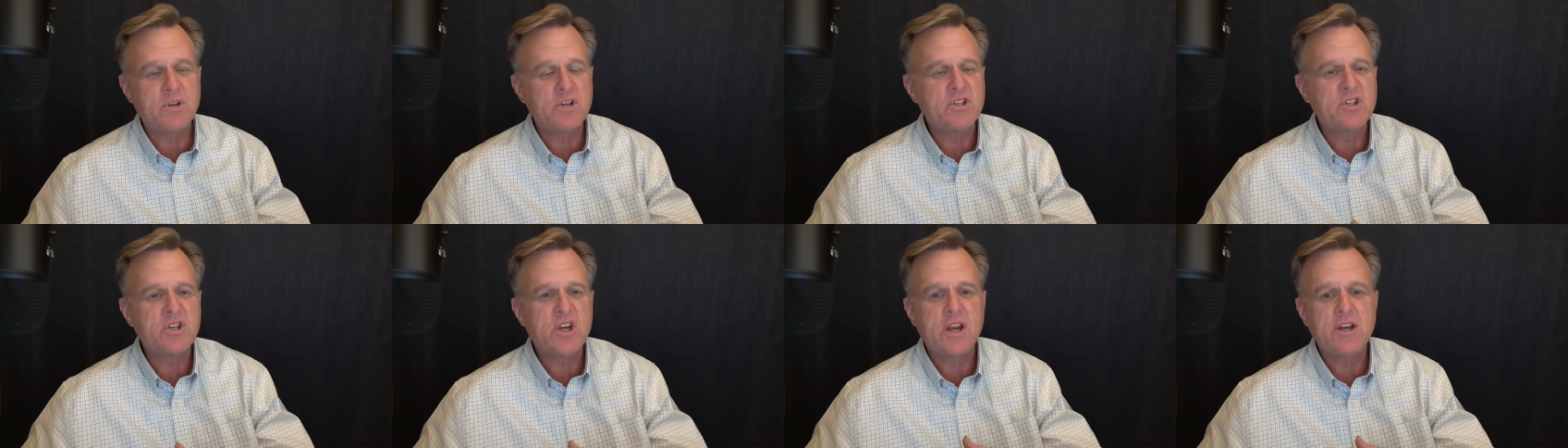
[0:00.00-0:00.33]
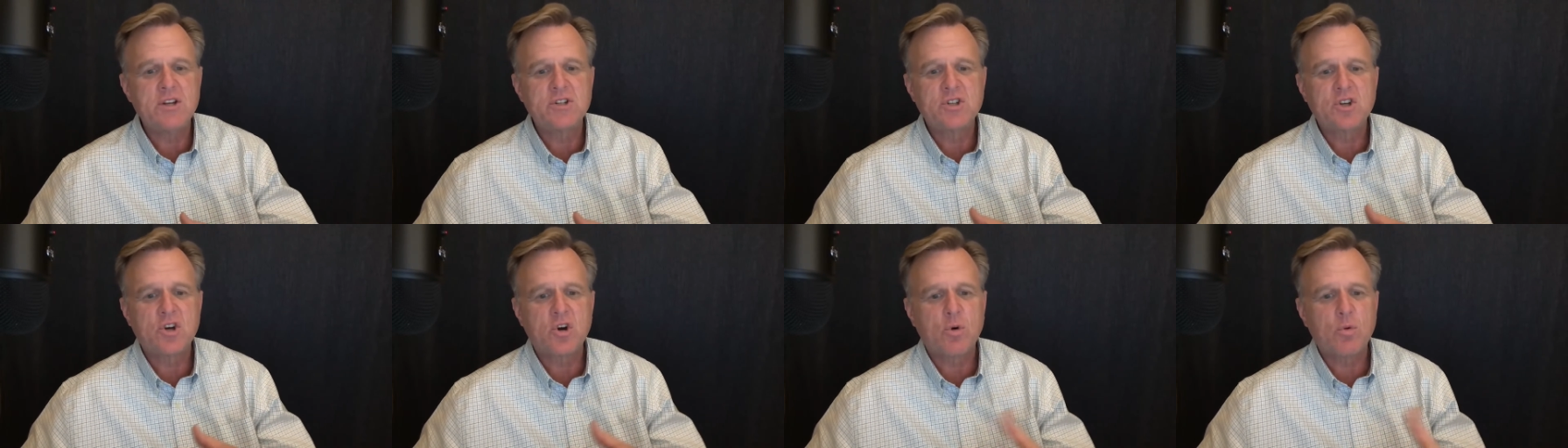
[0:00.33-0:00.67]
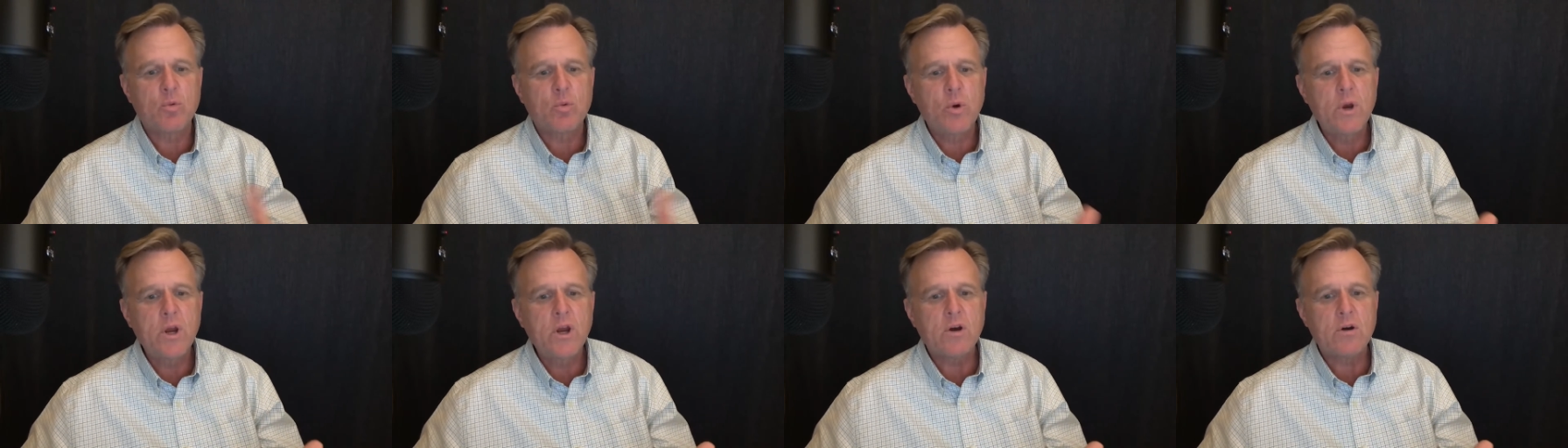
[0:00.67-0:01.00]
to change
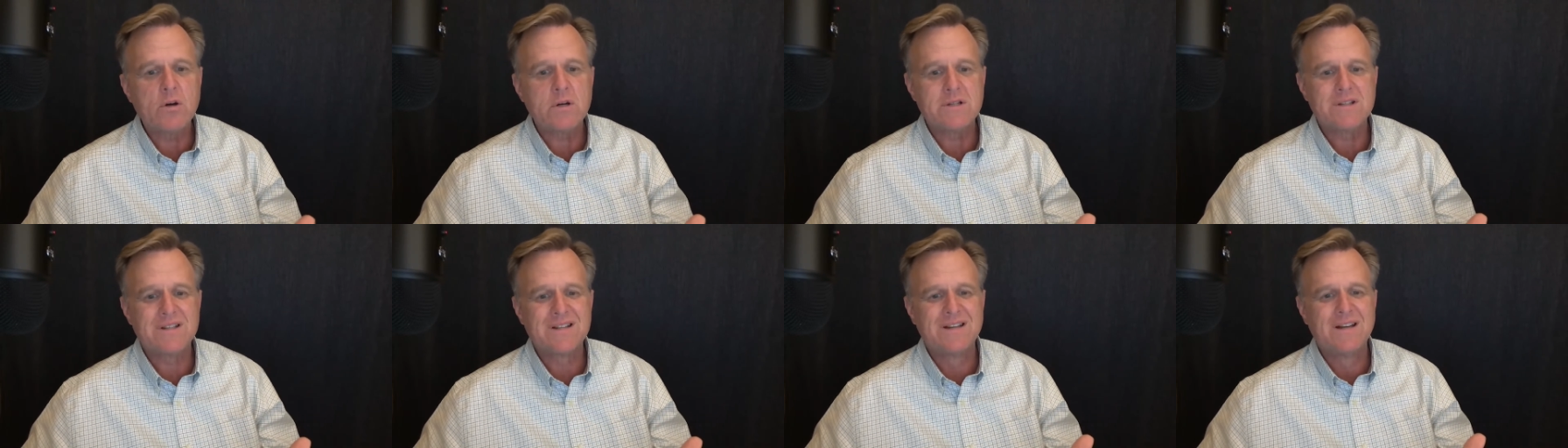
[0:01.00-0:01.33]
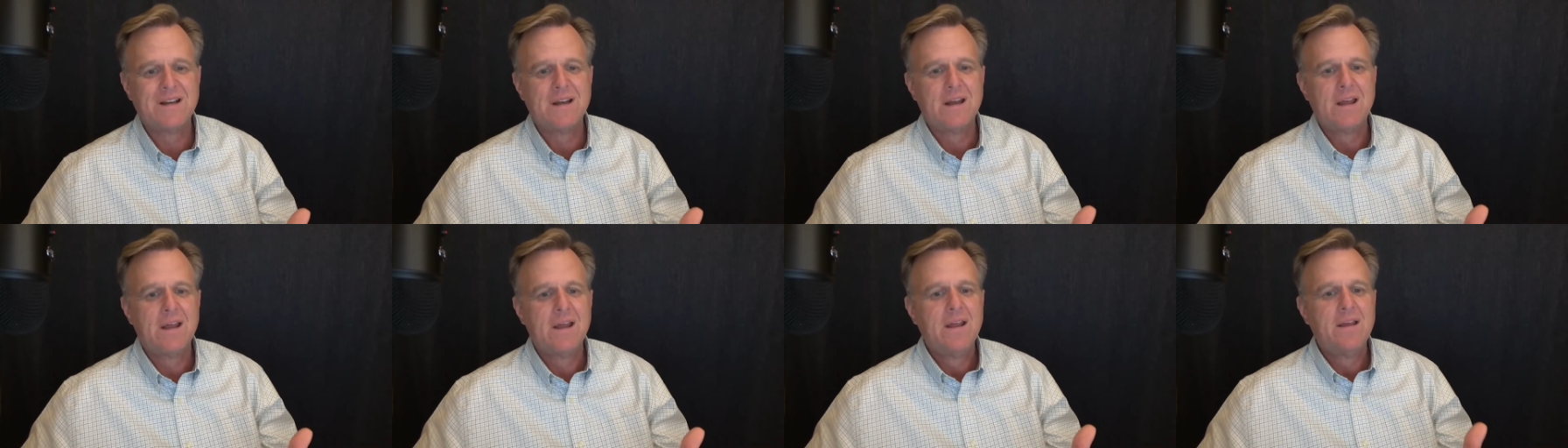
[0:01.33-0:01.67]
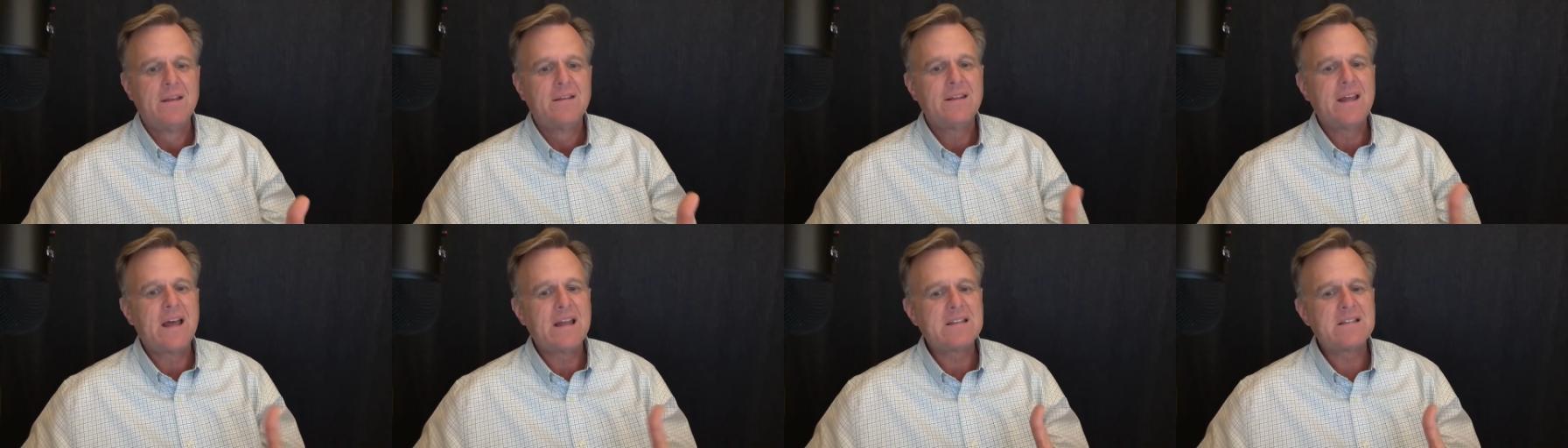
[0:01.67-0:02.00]
careers,
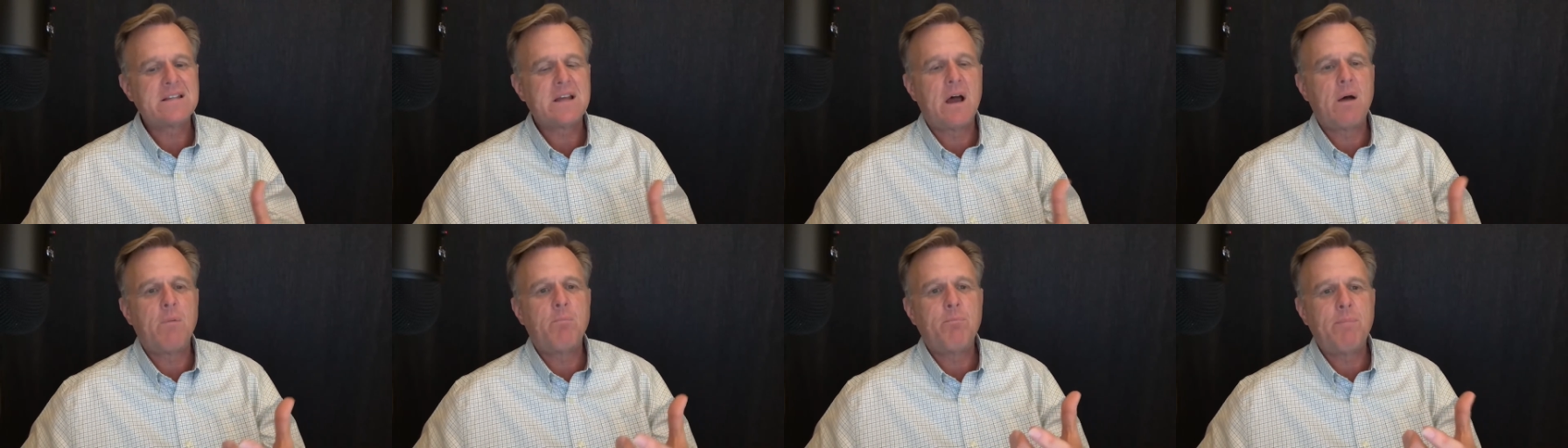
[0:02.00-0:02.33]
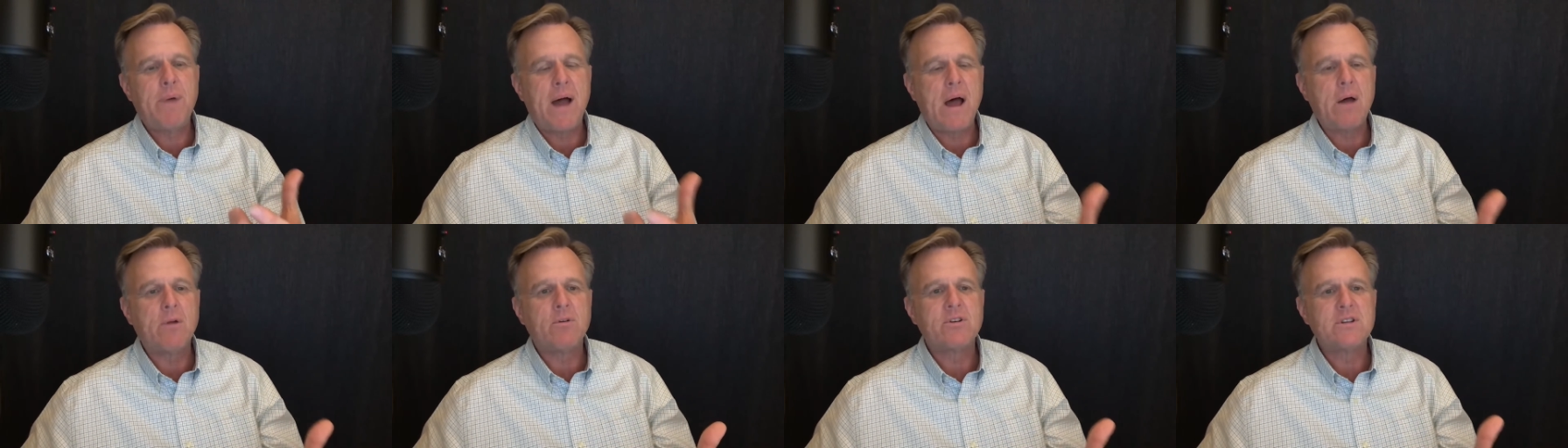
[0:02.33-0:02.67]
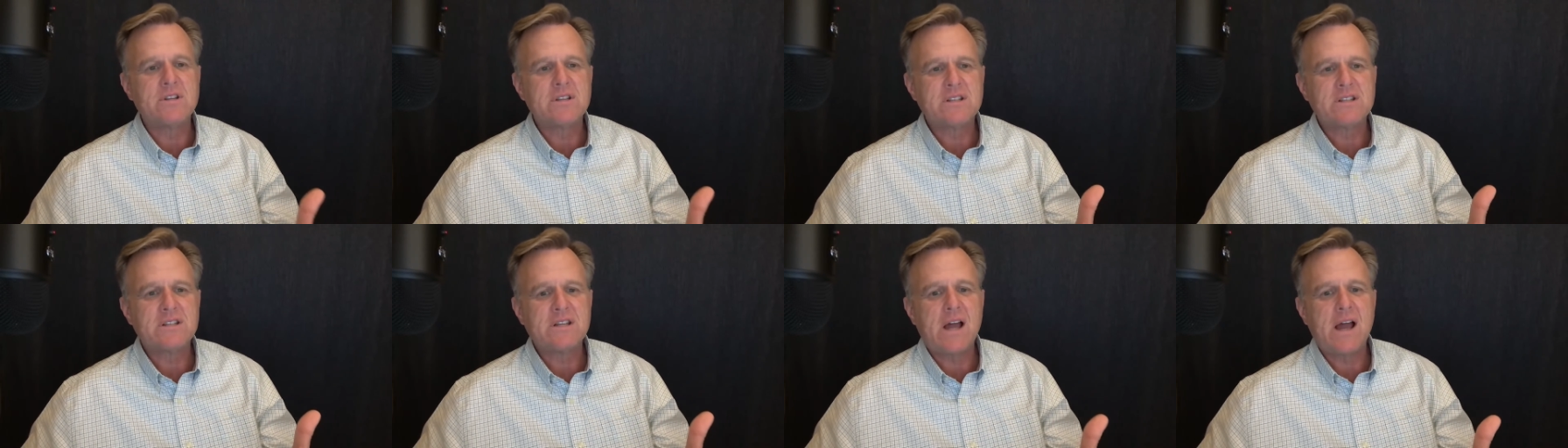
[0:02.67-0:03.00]
that's about
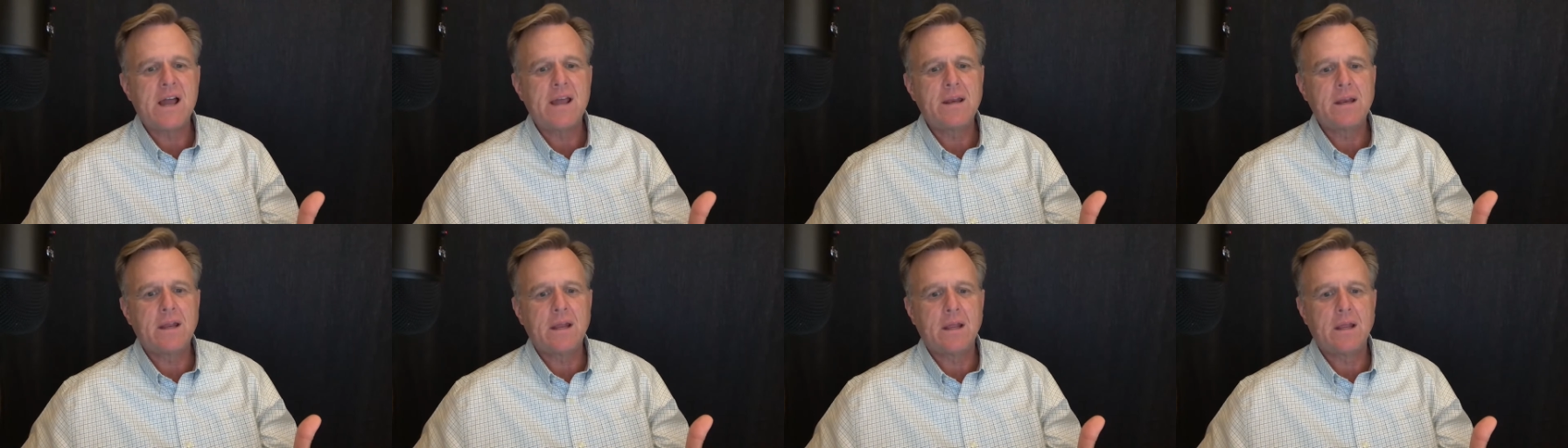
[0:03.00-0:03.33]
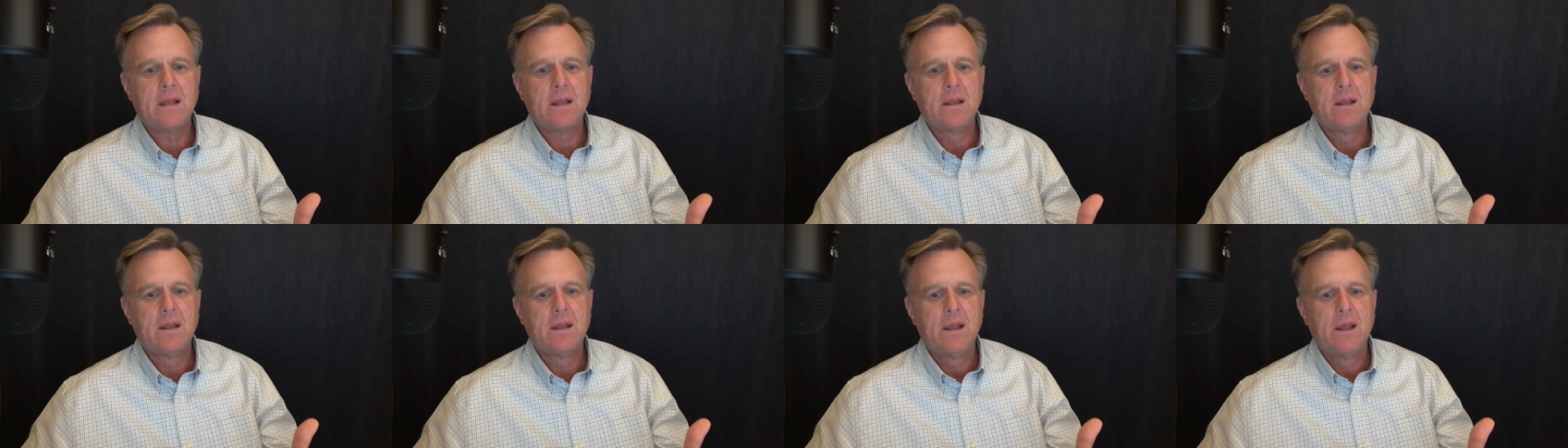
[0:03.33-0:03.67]
deciding.